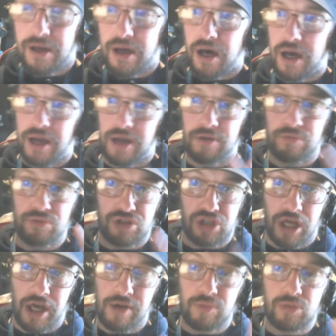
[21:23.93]
It
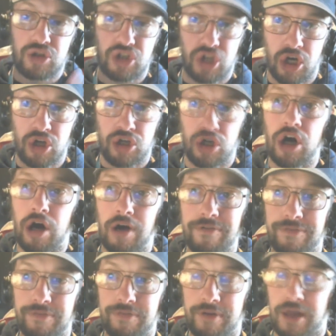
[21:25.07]
was turned
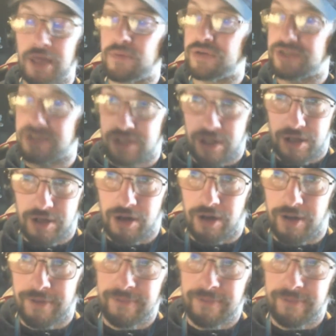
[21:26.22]
off, it wasn't turned on.